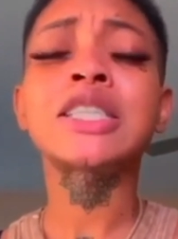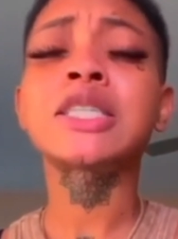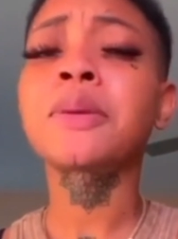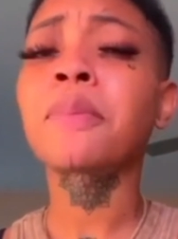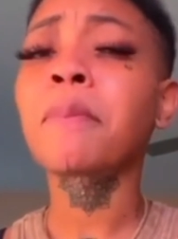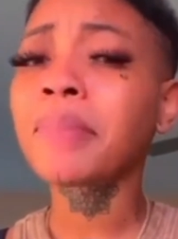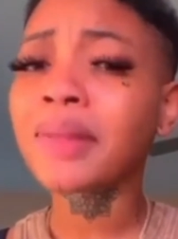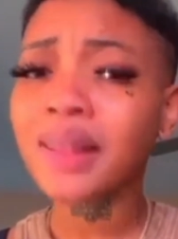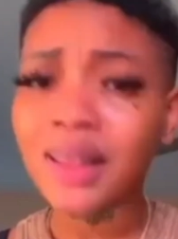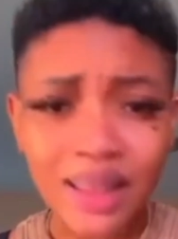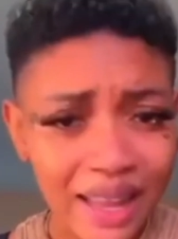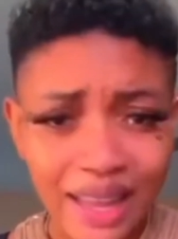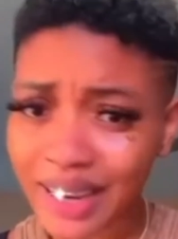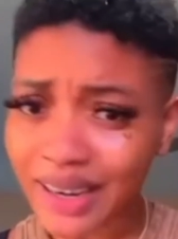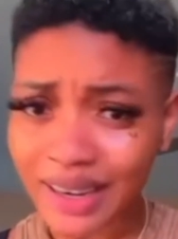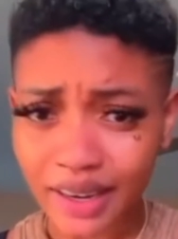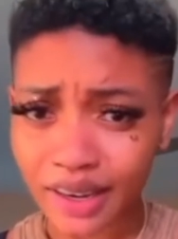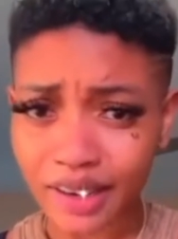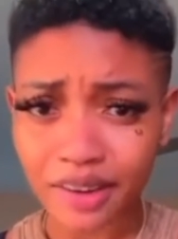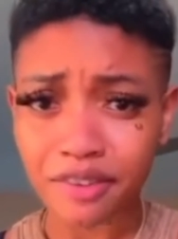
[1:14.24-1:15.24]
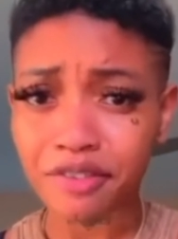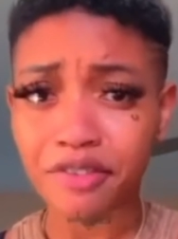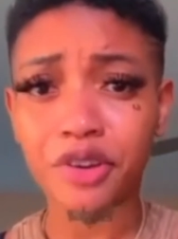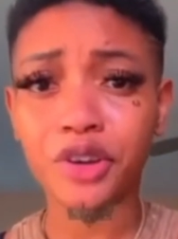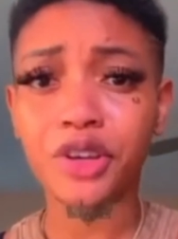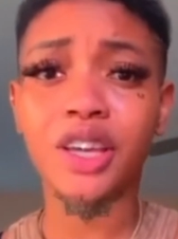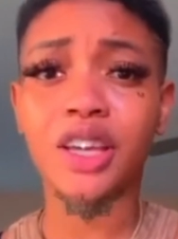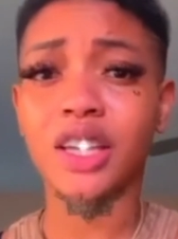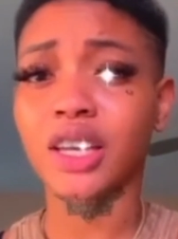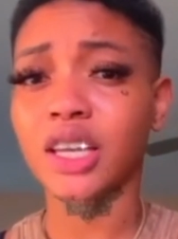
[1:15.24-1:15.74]
And people may Jada
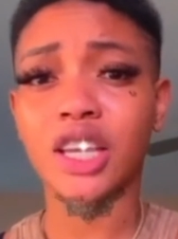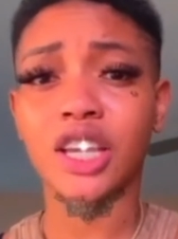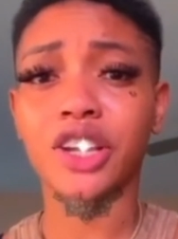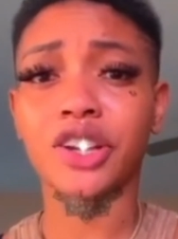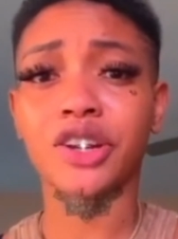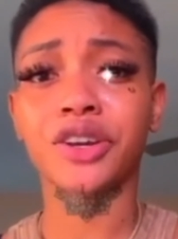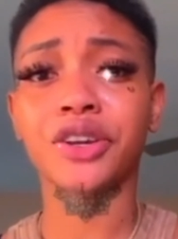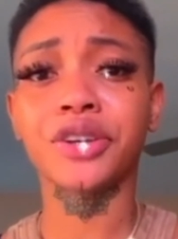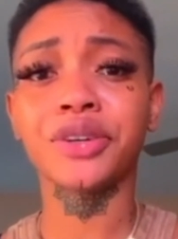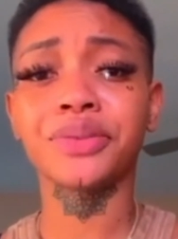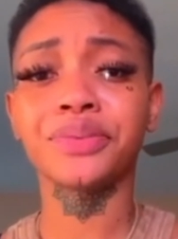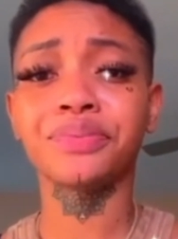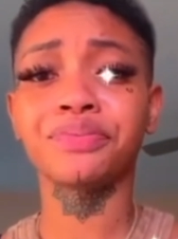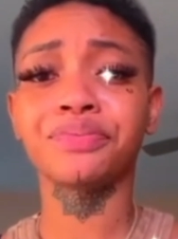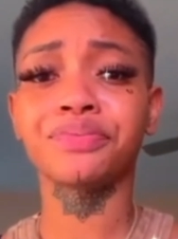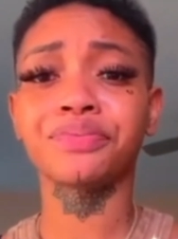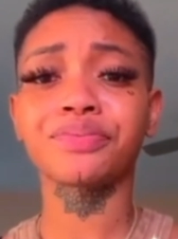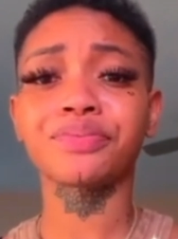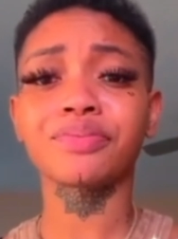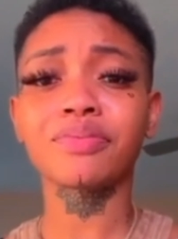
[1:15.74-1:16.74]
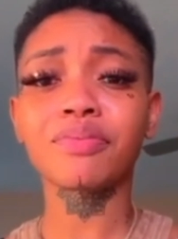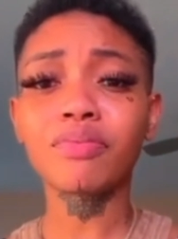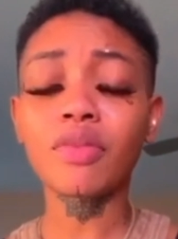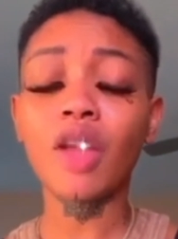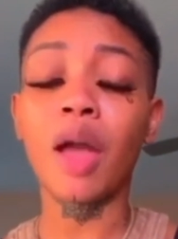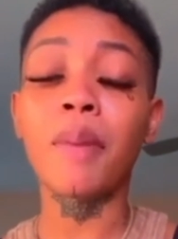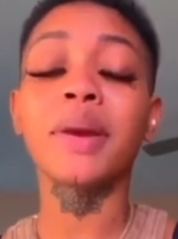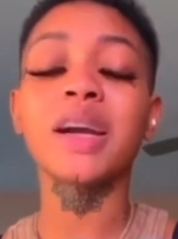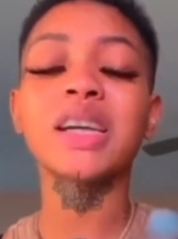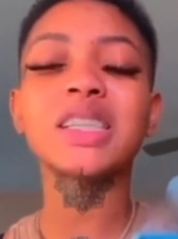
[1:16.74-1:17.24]
Kingdom a Rock One
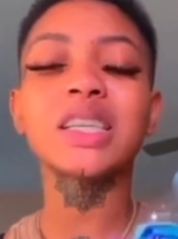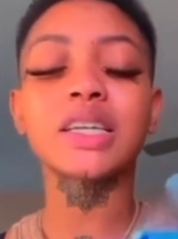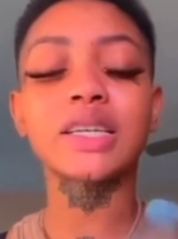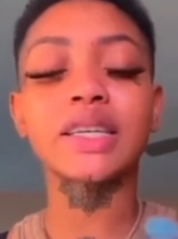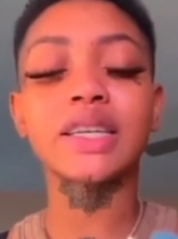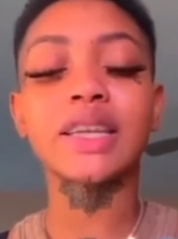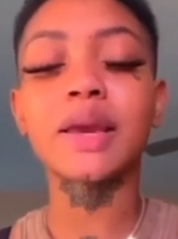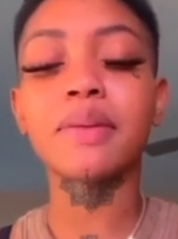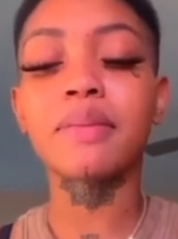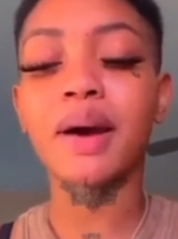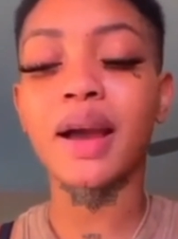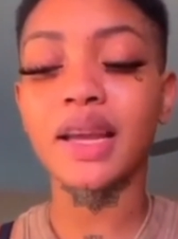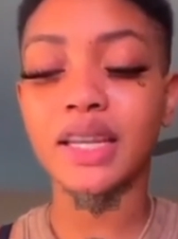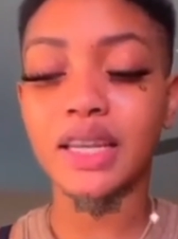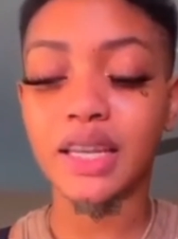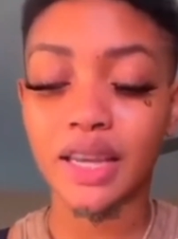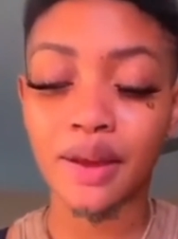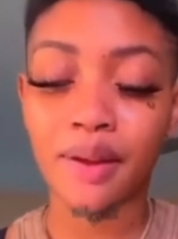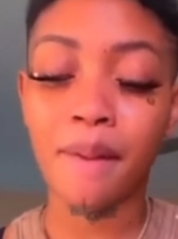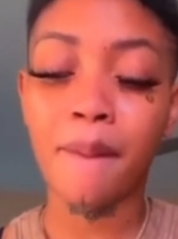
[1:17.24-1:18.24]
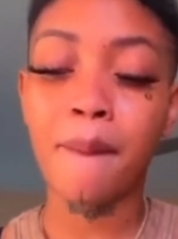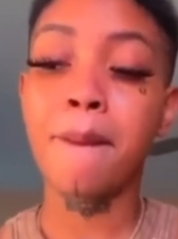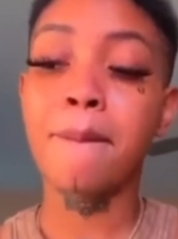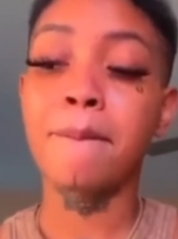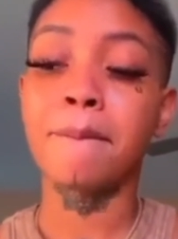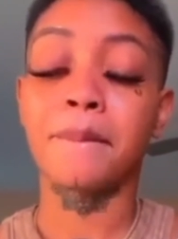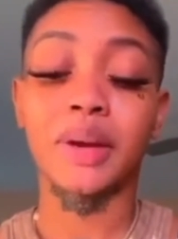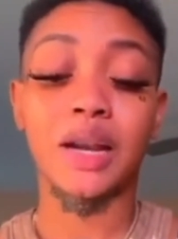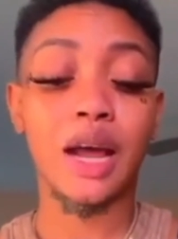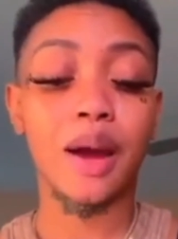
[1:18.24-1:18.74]
stage show. I have the clips them
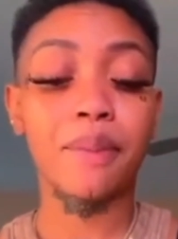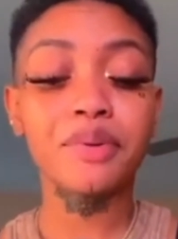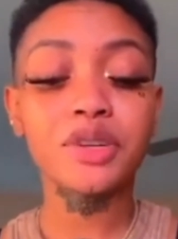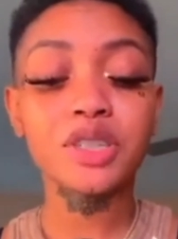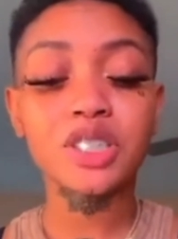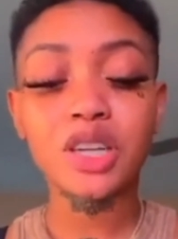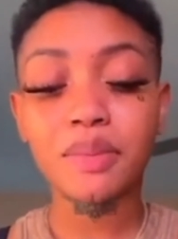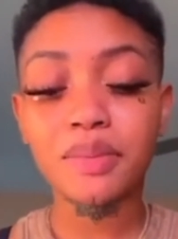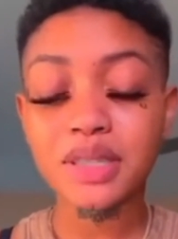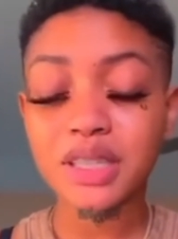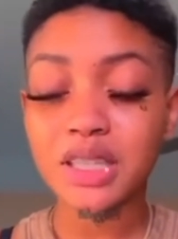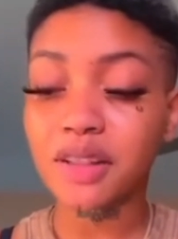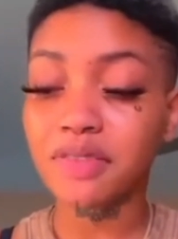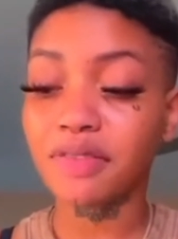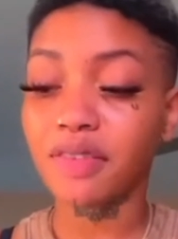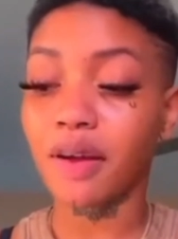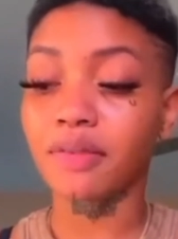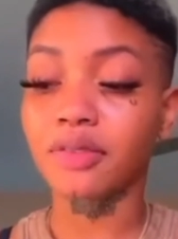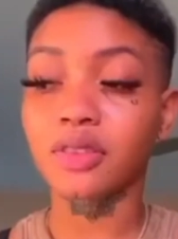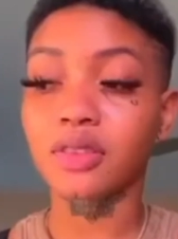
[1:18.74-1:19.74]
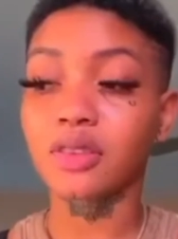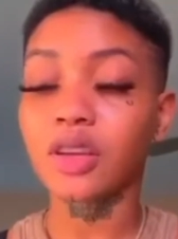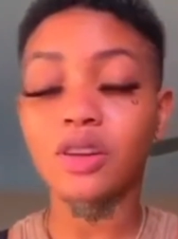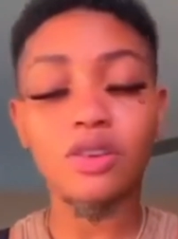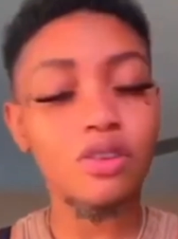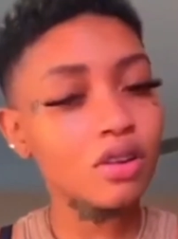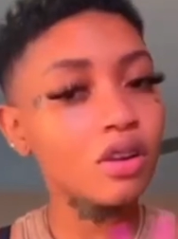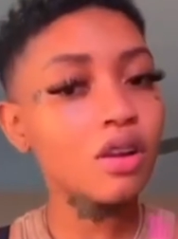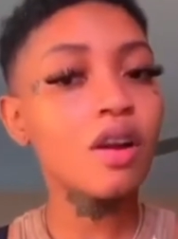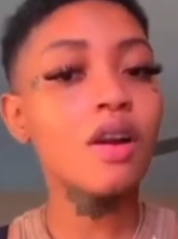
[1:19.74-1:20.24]
for show, right?
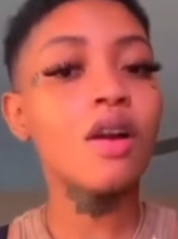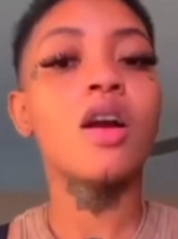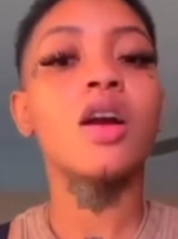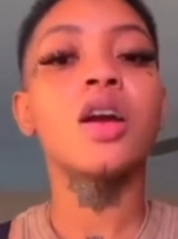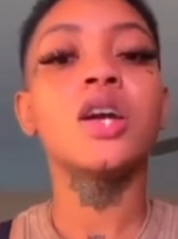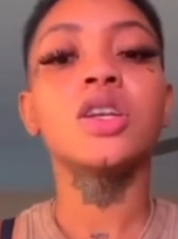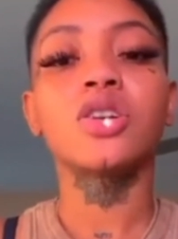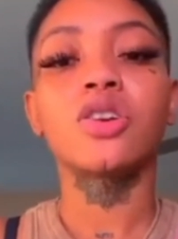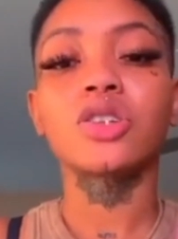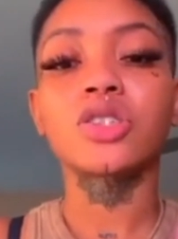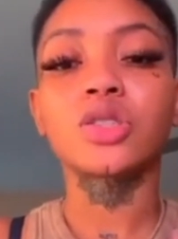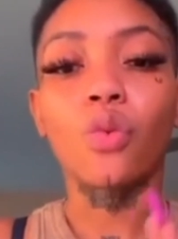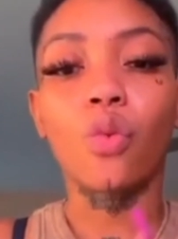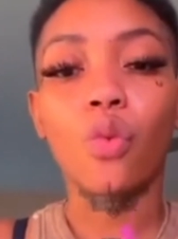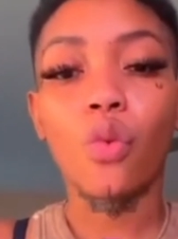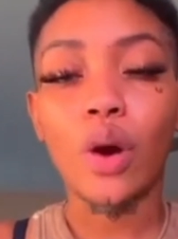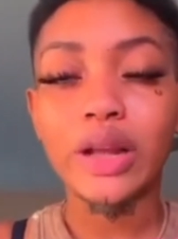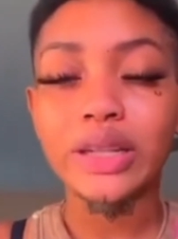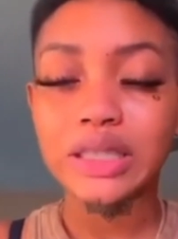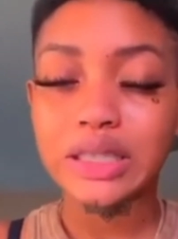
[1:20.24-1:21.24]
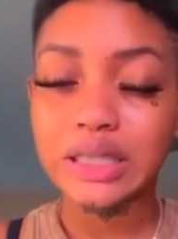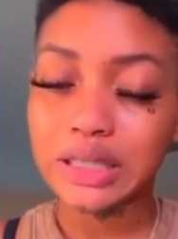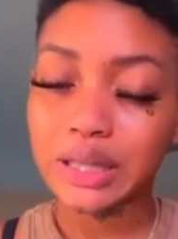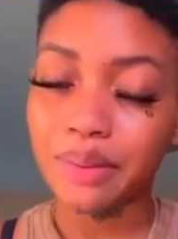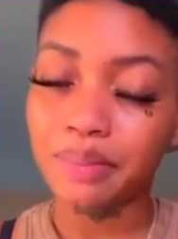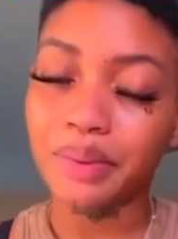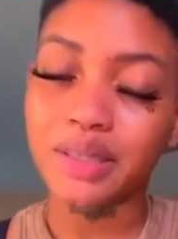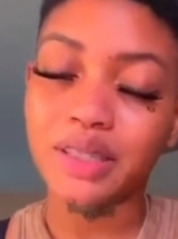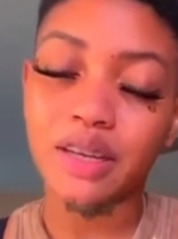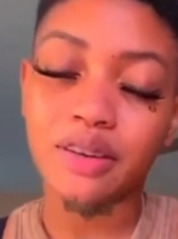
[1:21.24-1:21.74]
But I also have a video with Dan
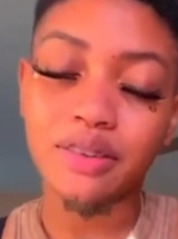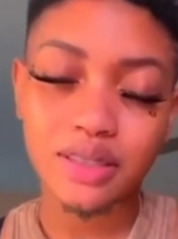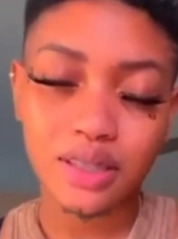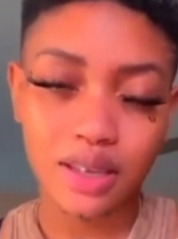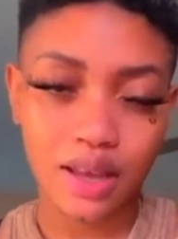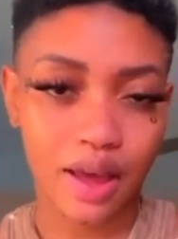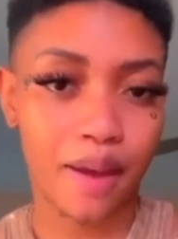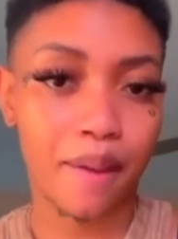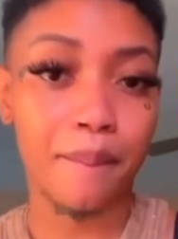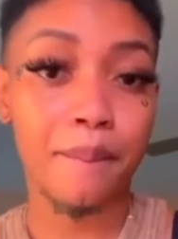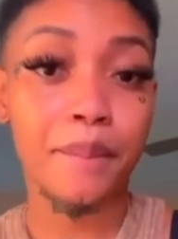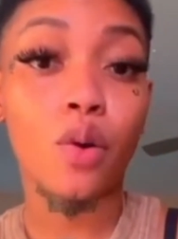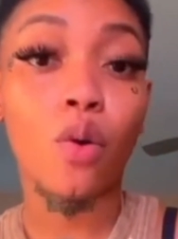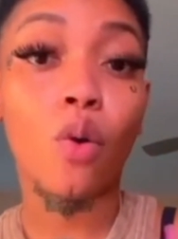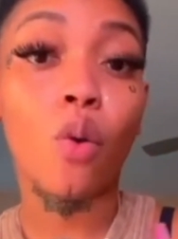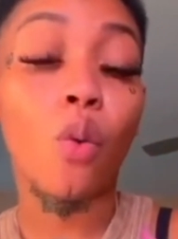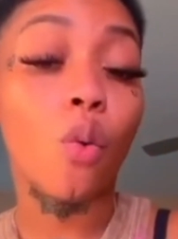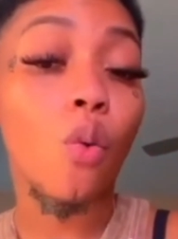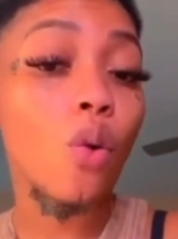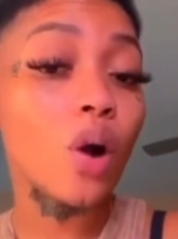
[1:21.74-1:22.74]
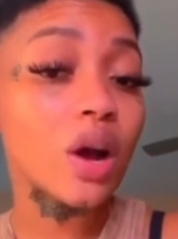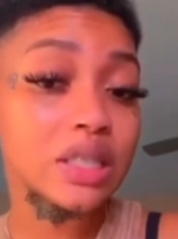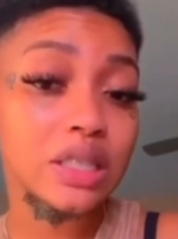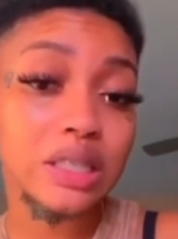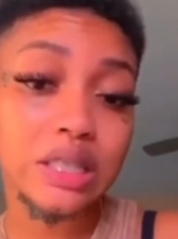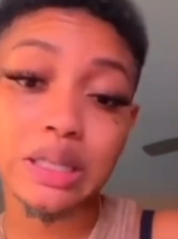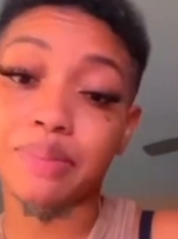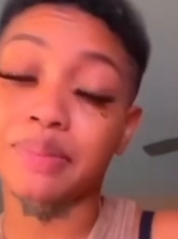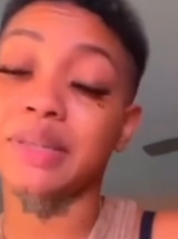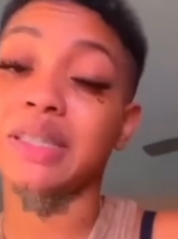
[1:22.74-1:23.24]
in Rebel. So we
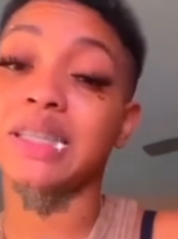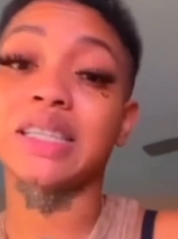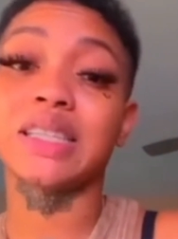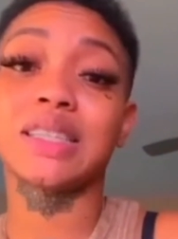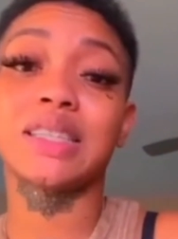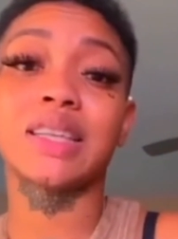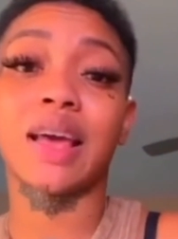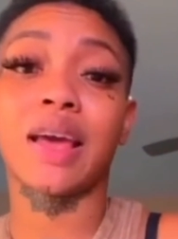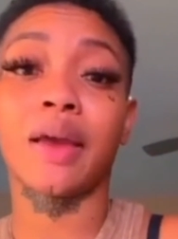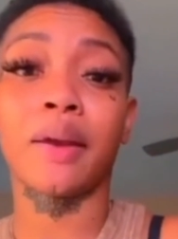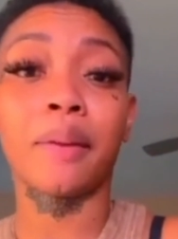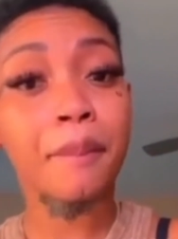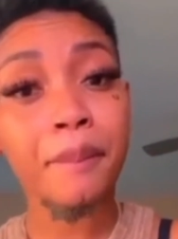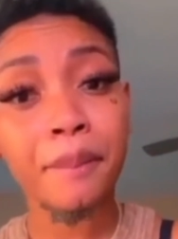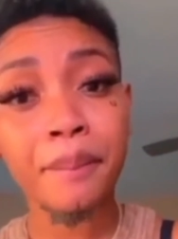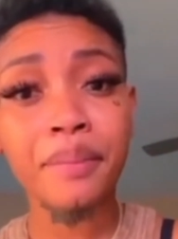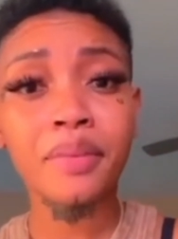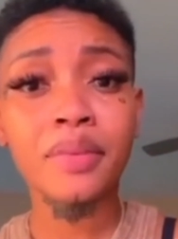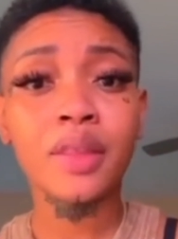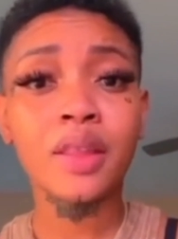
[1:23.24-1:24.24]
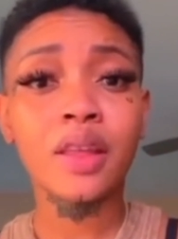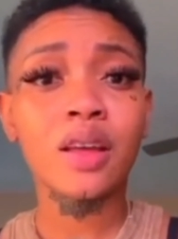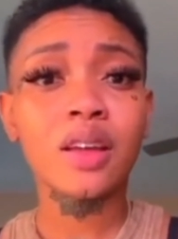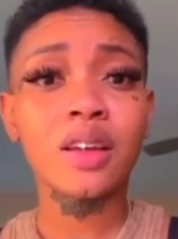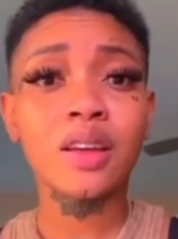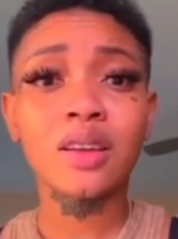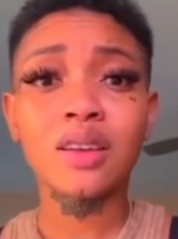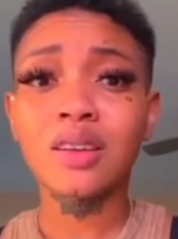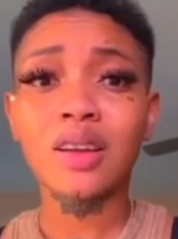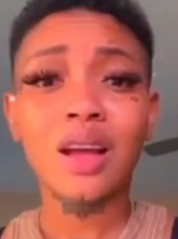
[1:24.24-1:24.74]
know say them in the UK,
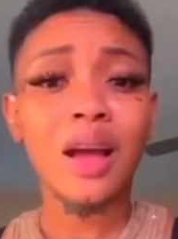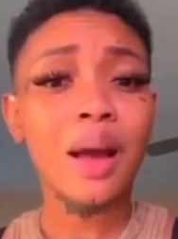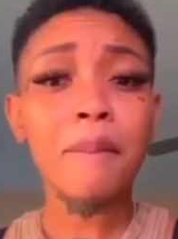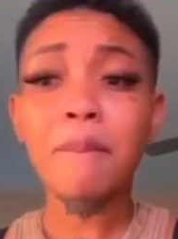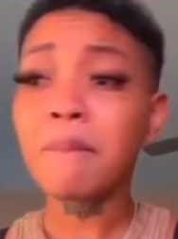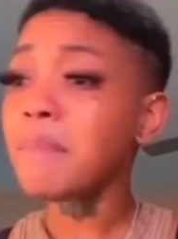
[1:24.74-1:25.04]
right?